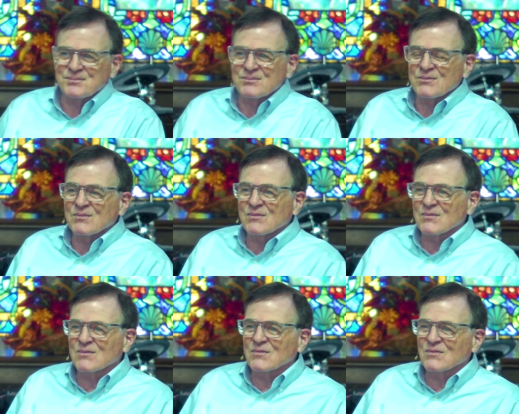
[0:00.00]

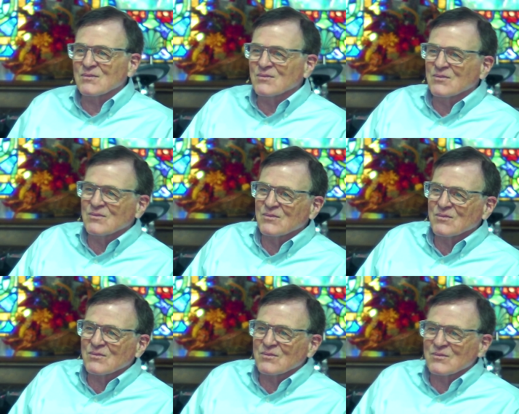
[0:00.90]

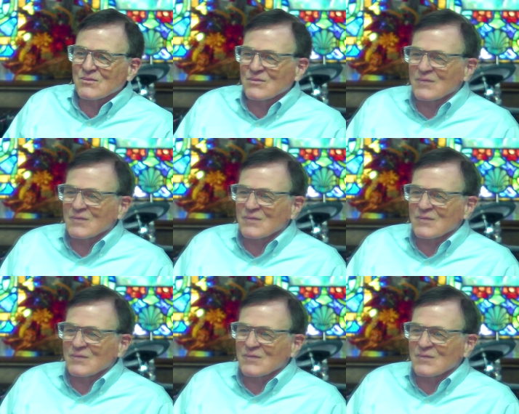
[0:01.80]
[no speech]